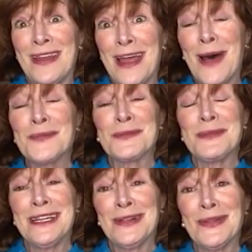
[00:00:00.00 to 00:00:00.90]
ops
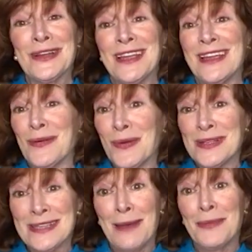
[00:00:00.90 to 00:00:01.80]
meeting looking at
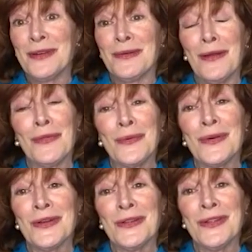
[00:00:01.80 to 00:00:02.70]
what's happened around the
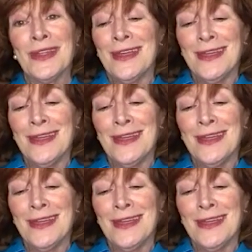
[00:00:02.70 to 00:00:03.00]
world.